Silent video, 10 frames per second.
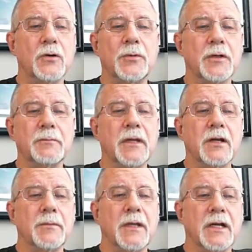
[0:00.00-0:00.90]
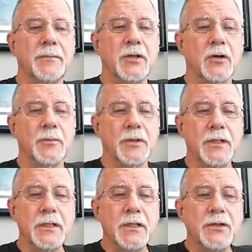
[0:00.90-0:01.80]
if you open it, may or may not be
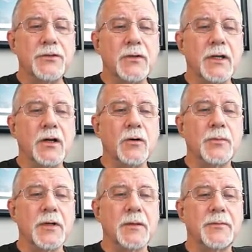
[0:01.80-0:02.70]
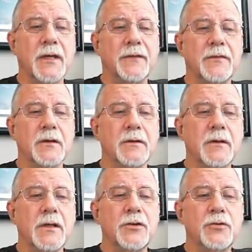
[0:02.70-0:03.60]
open. So I open up
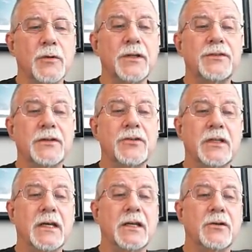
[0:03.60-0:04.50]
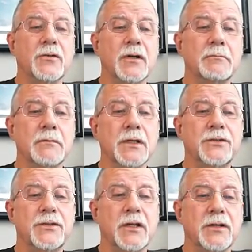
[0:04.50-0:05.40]
the 27 category
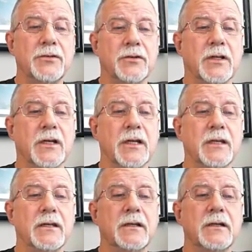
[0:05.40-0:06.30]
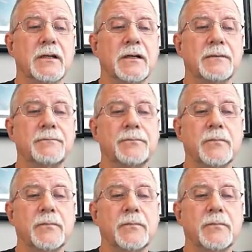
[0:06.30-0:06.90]
mixed underline